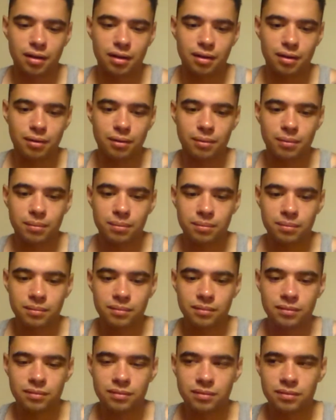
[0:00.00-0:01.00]
about it.
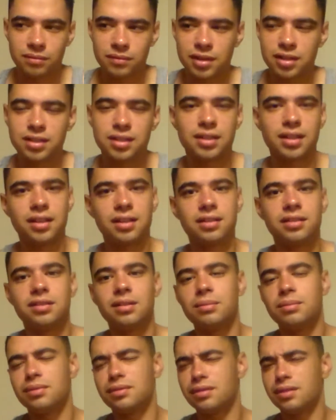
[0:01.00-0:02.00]
Because it's, like, it's
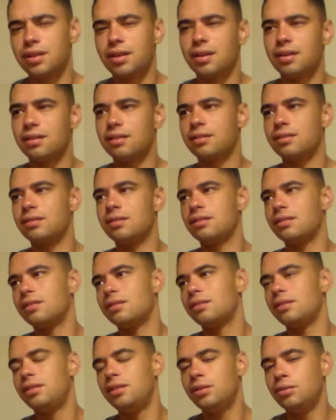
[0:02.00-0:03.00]
something that
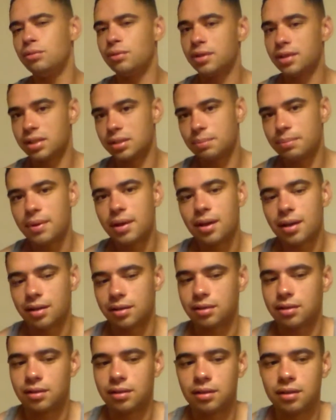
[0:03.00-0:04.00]
you
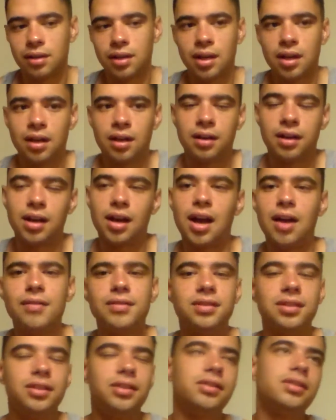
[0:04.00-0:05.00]
expect. Now,
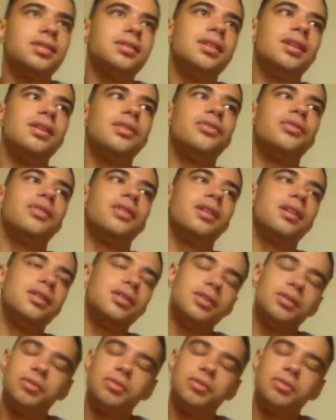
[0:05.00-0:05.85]
obviously, you're excited for, you